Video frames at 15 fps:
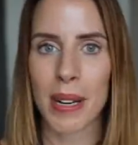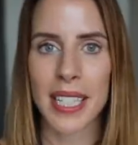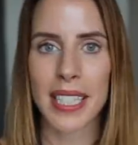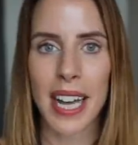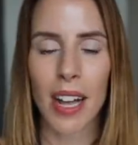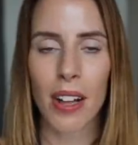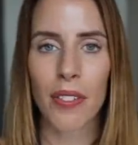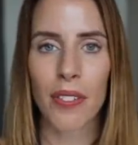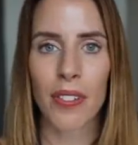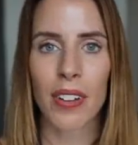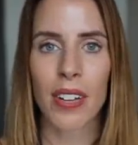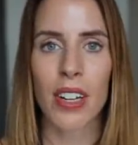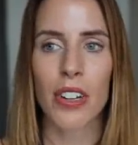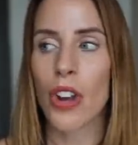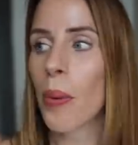myself,
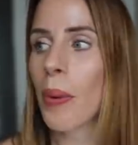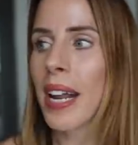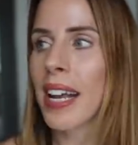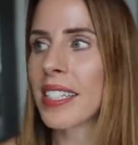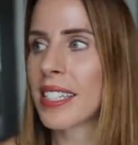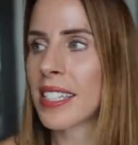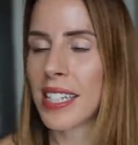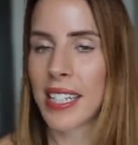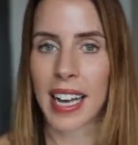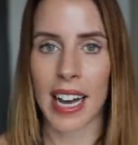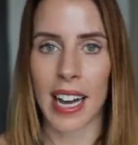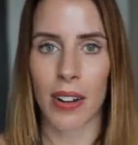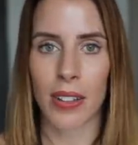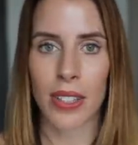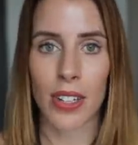no one else is in the
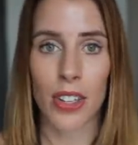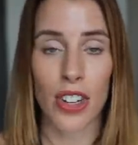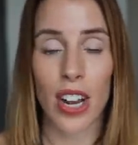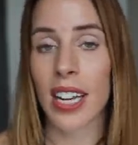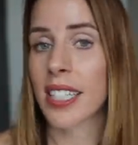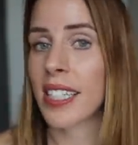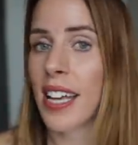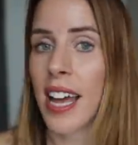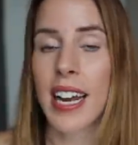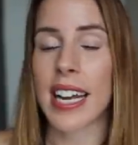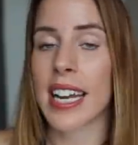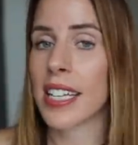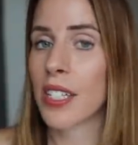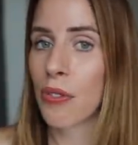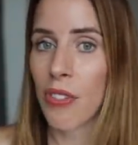house. Jack
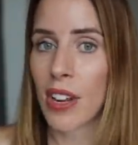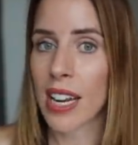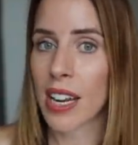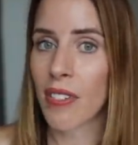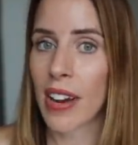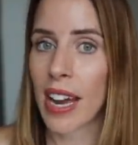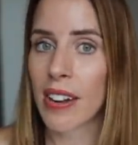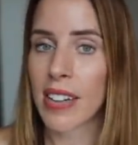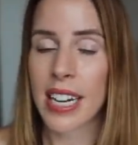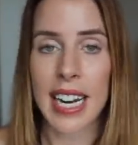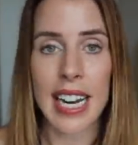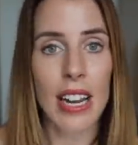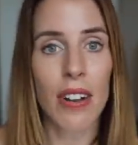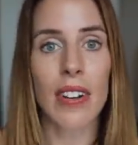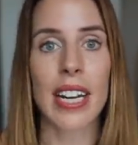certainly isn't running around, and
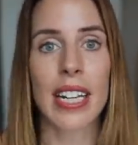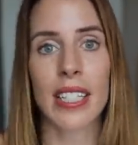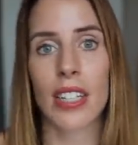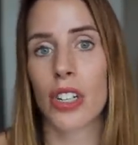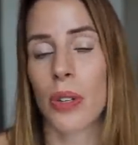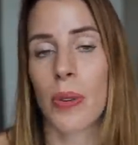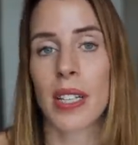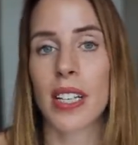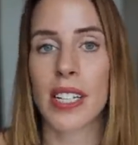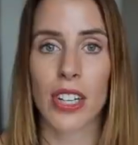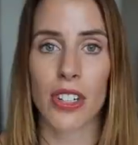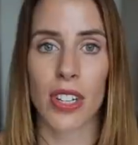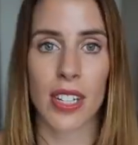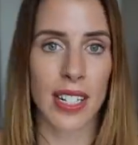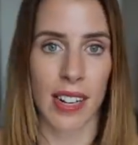Leon isn't doing the
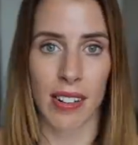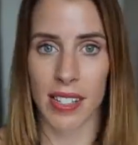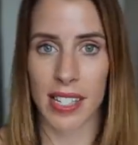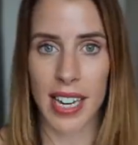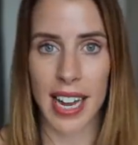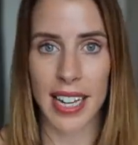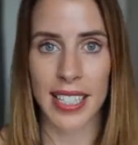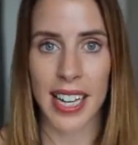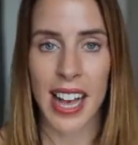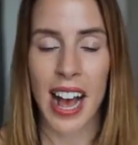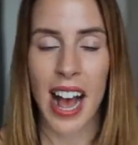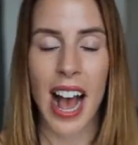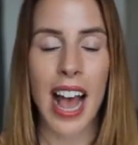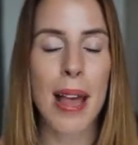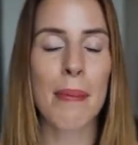dishes downstairs.
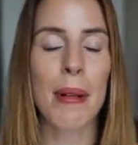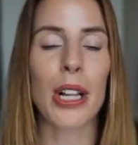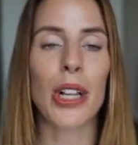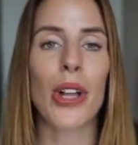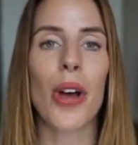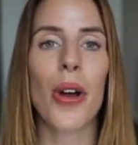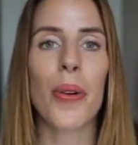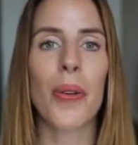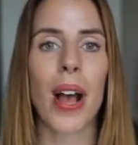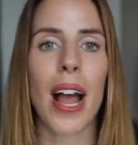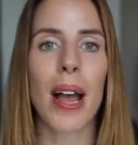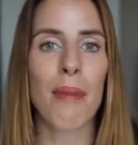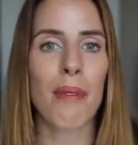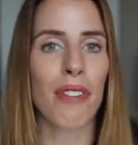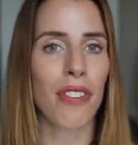I am alone, I
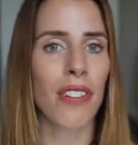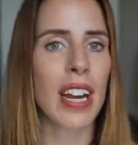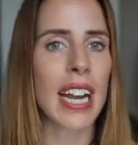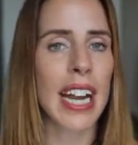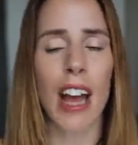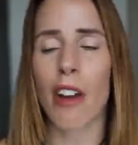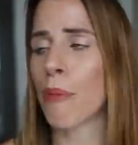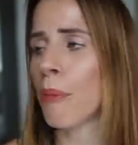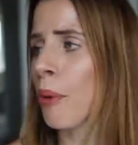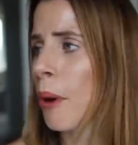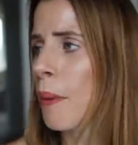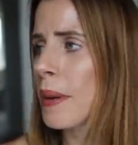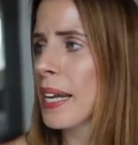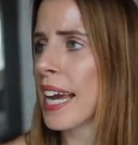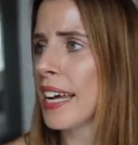am free, I've
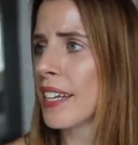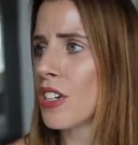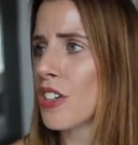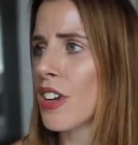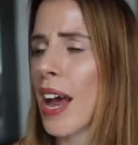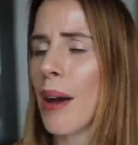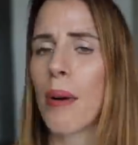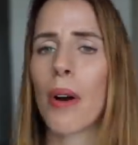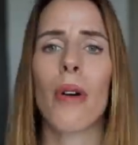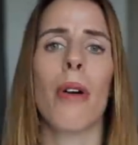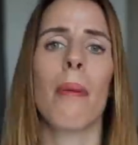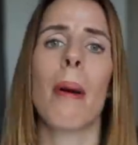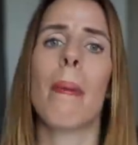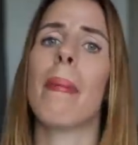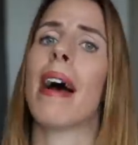probably had a shower or
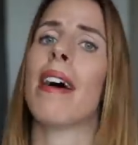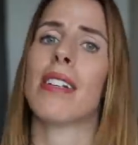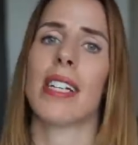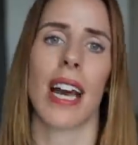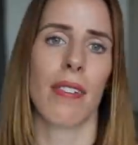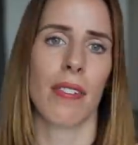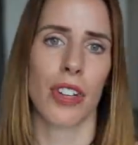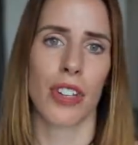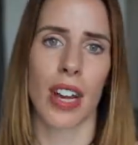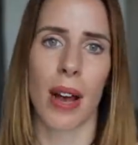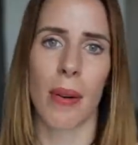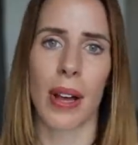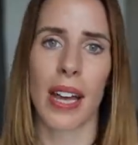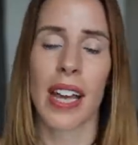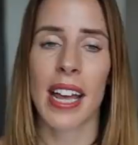I'm about to have a
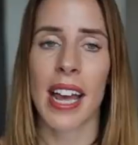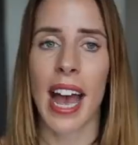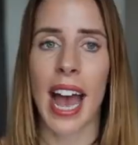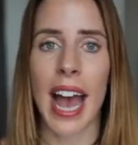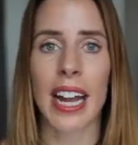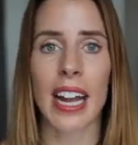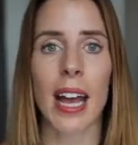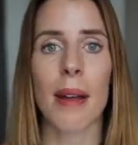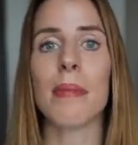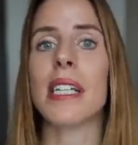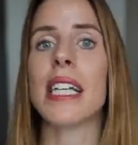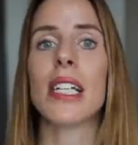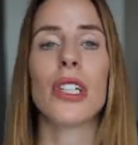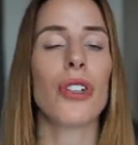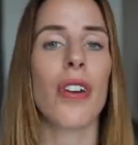shower, and I'm
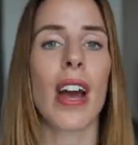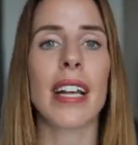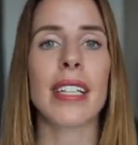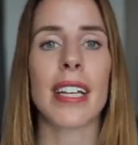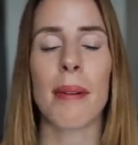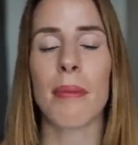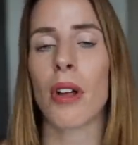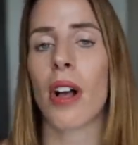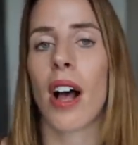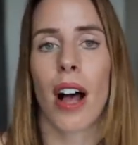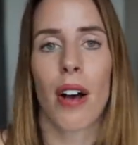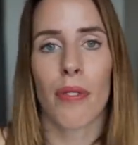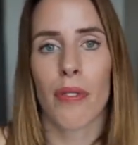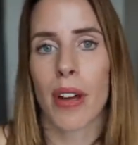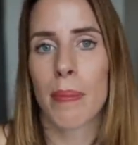de-stressed, I'm not
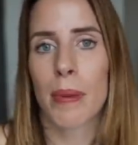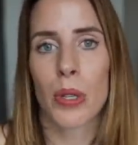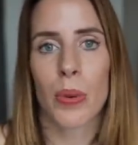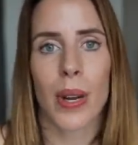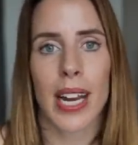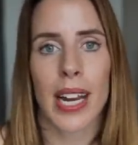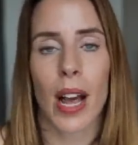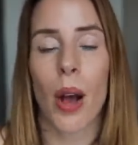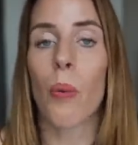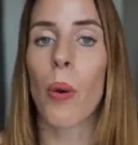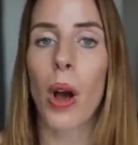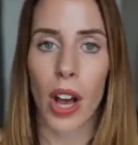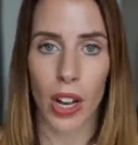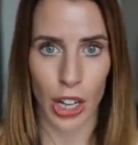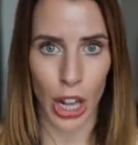halfway between a
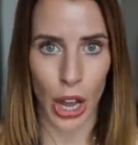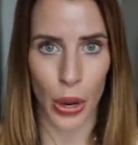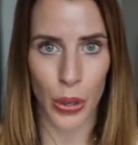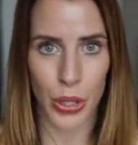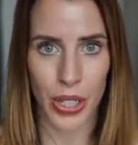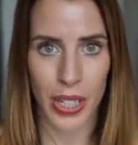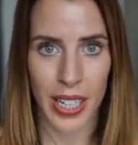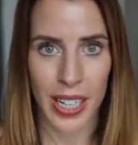workload.